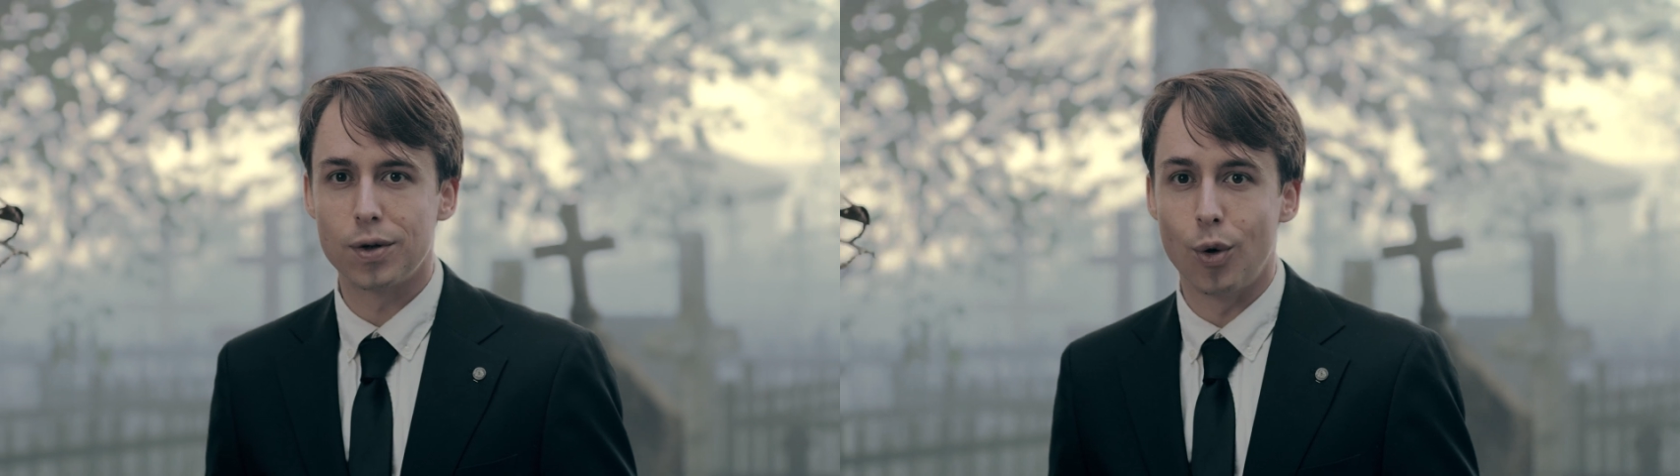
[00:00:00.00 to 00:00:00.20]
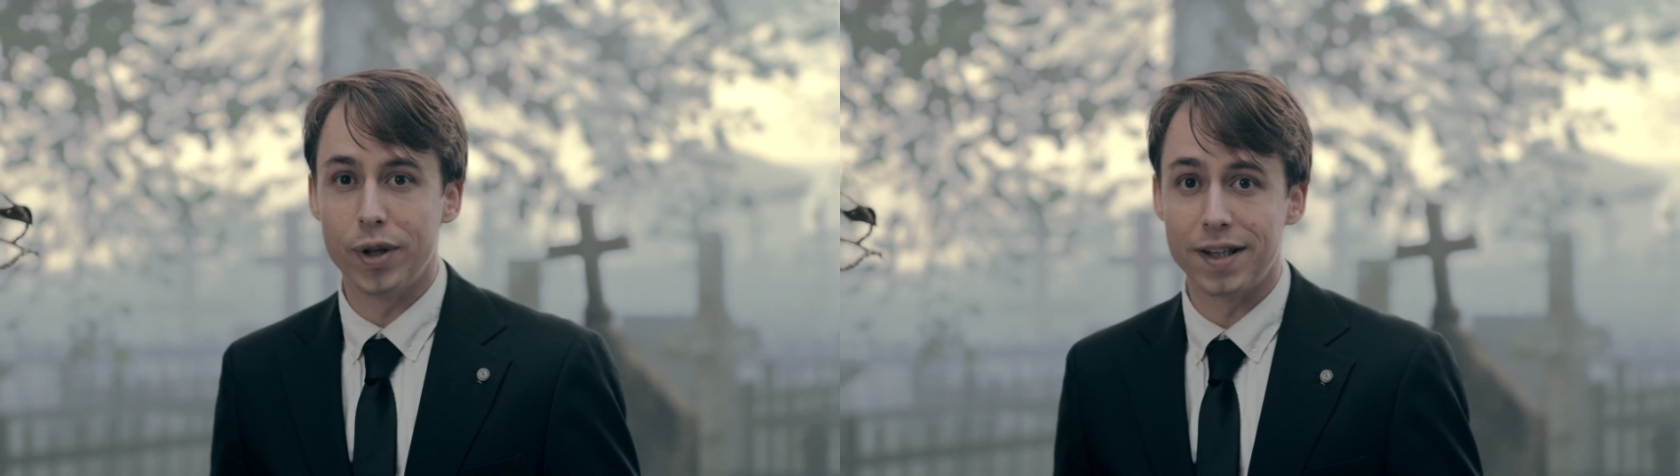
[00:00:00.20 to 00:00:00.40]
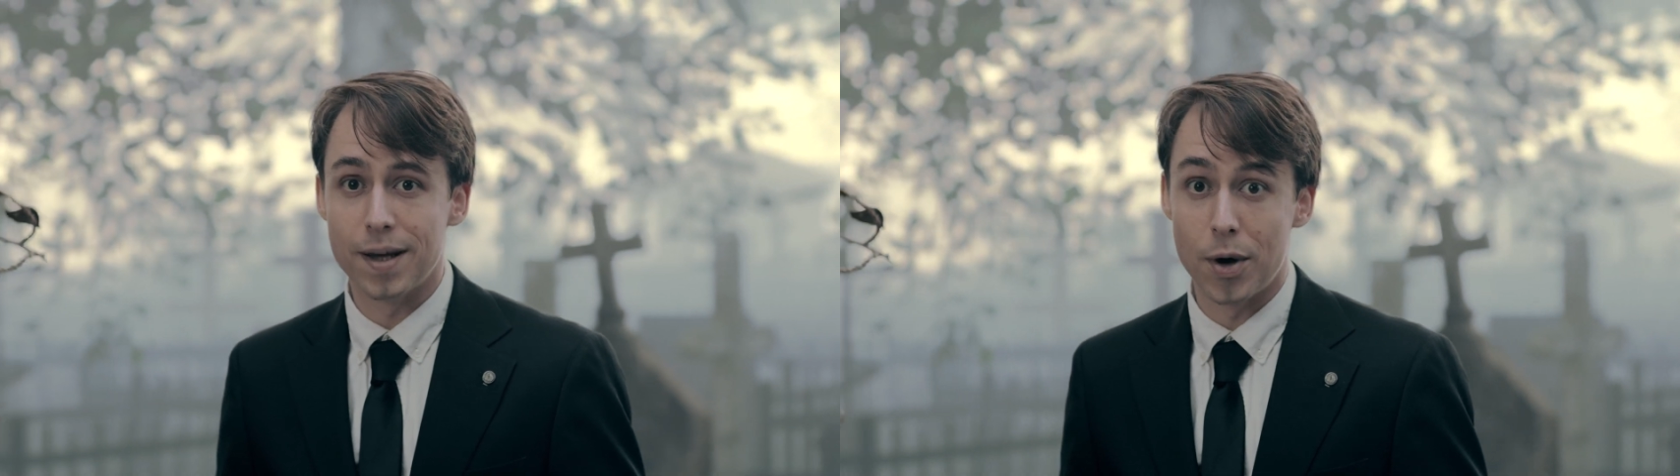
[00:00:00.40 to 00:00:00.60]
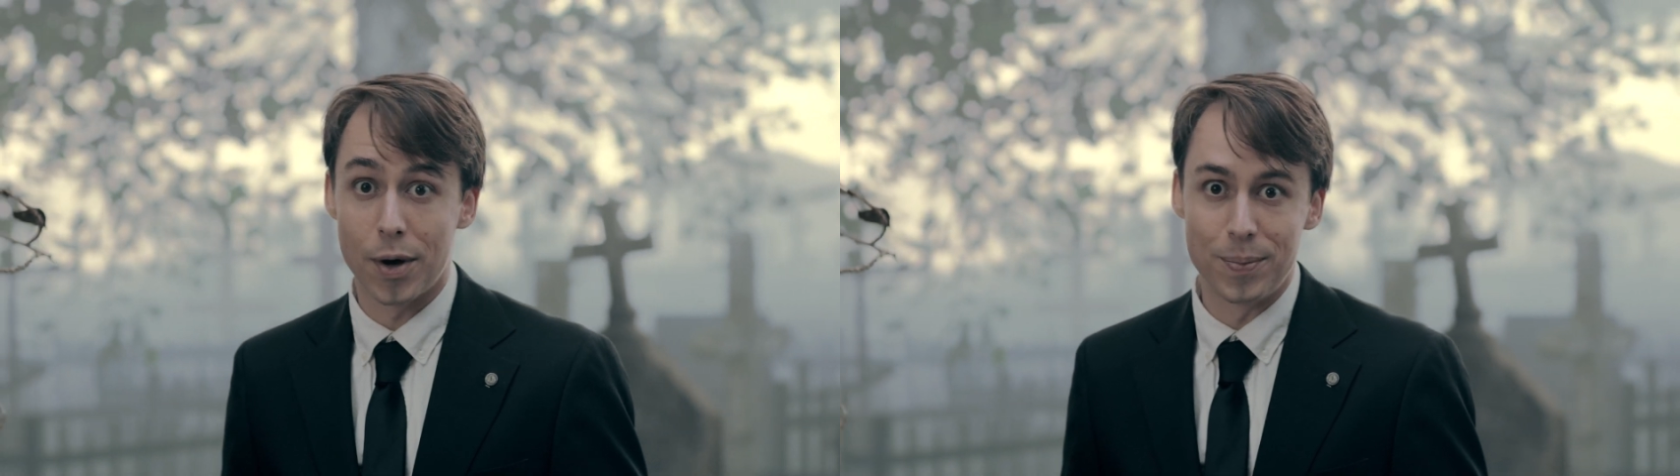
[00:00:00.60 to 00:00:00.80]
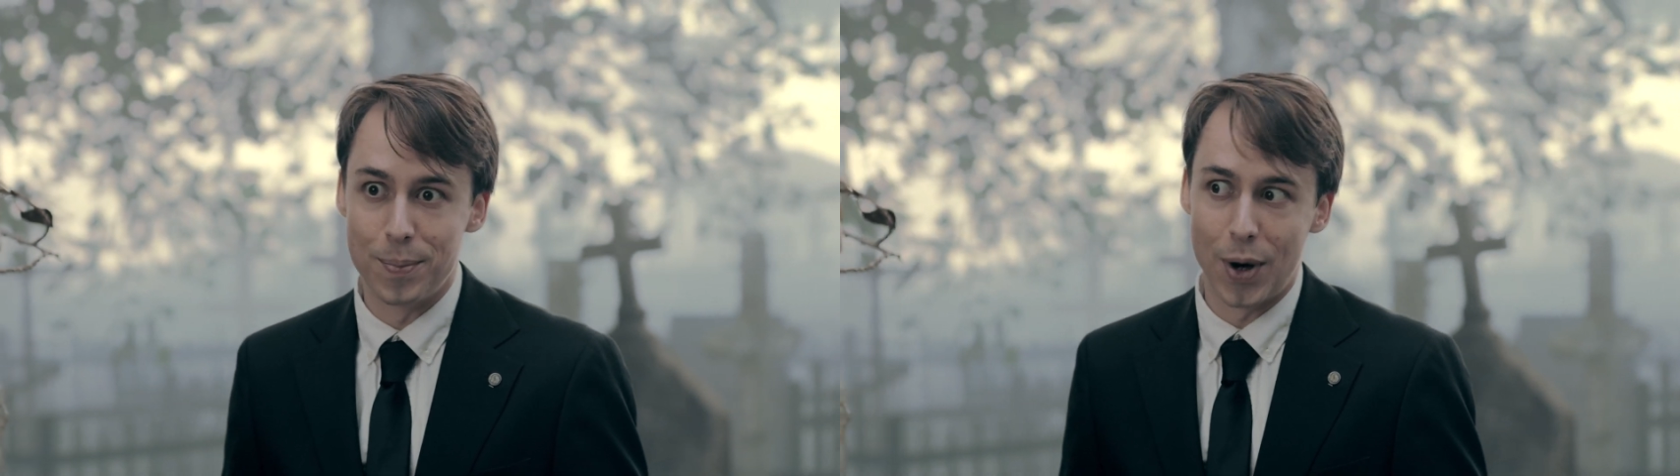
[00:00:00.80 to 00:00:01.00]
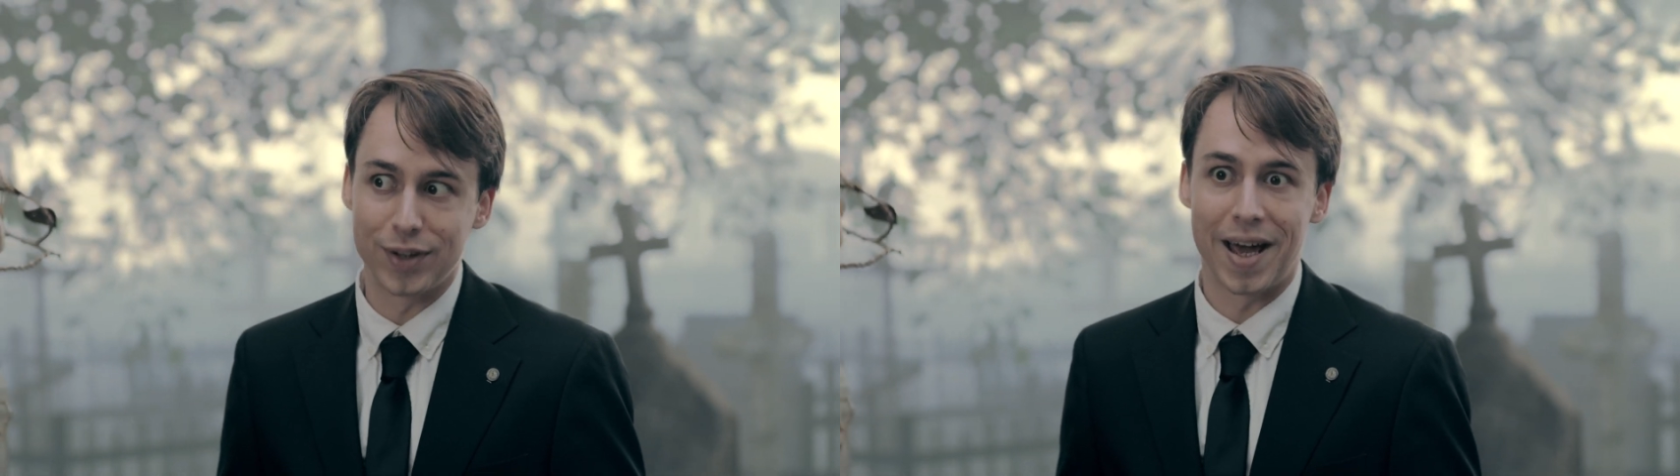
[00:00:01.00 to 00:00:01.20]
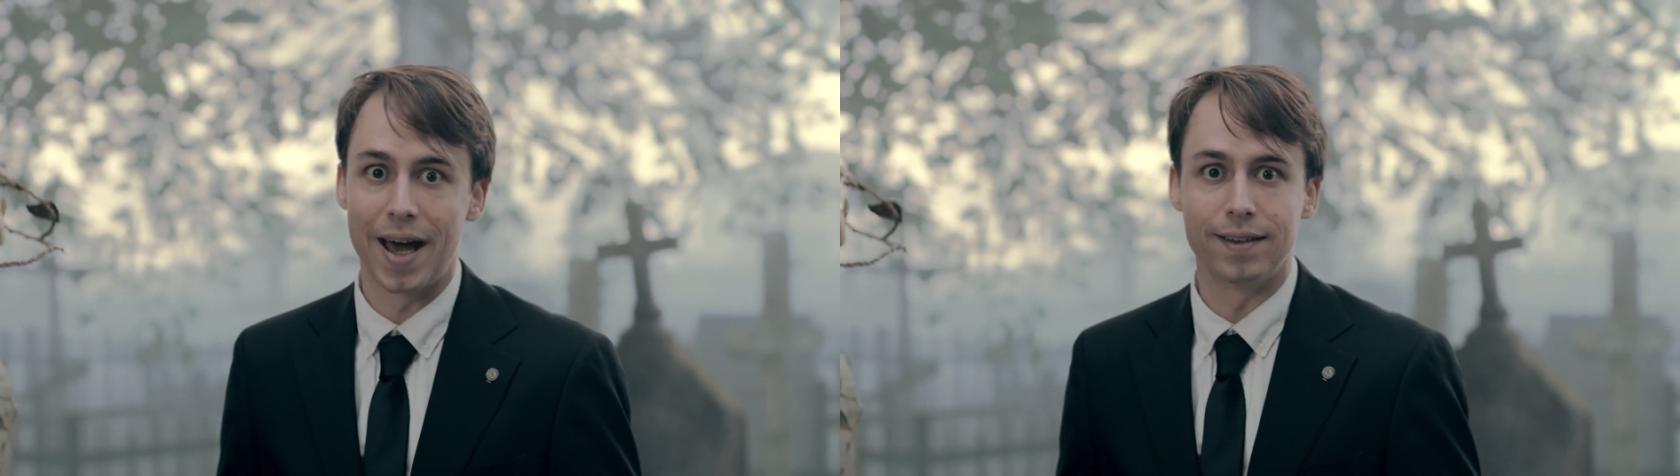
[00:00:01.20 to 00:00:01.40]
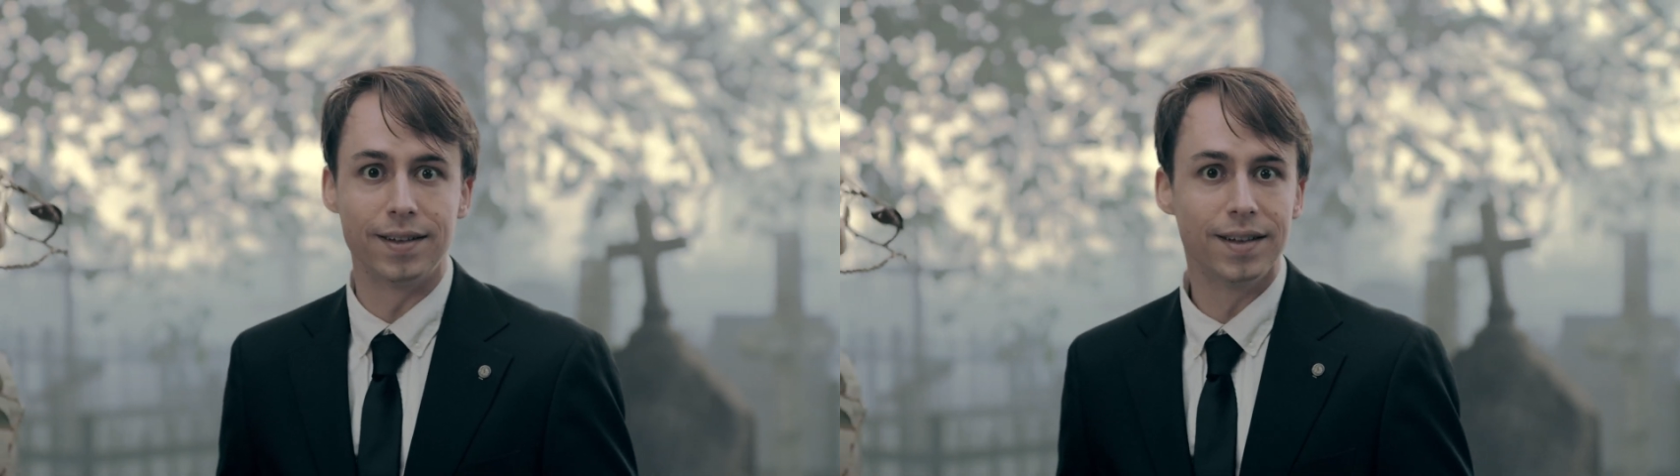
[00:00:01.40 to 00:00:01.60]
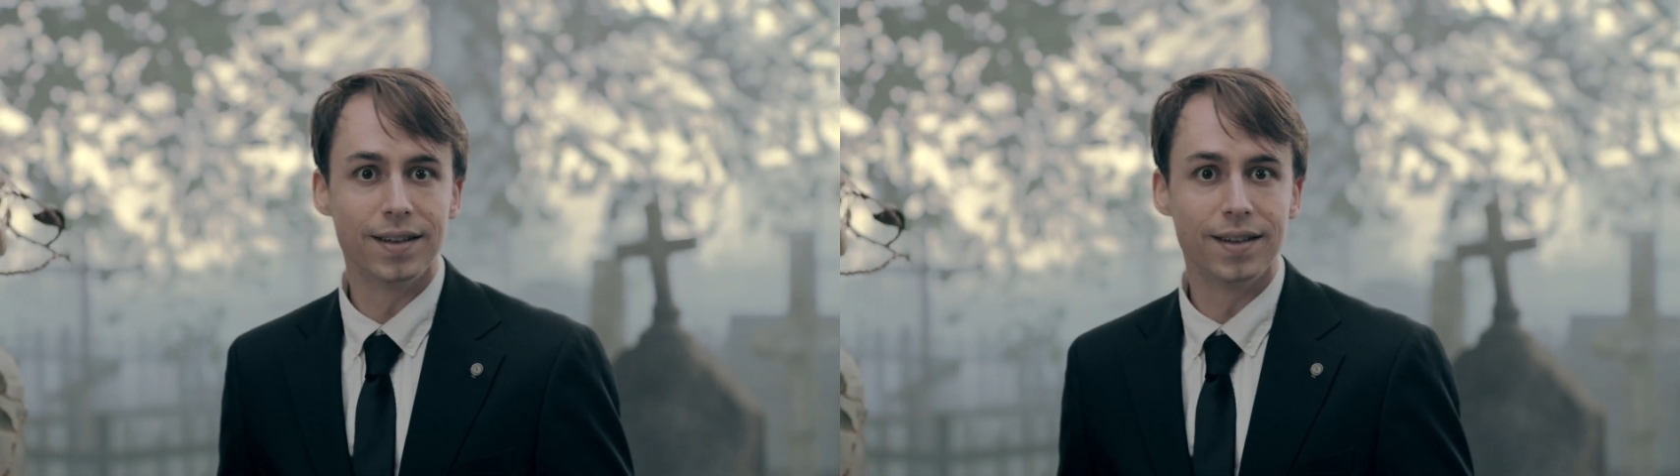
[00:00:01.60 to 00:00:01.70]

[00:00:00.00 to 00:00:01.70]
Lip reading: calling them a butthead.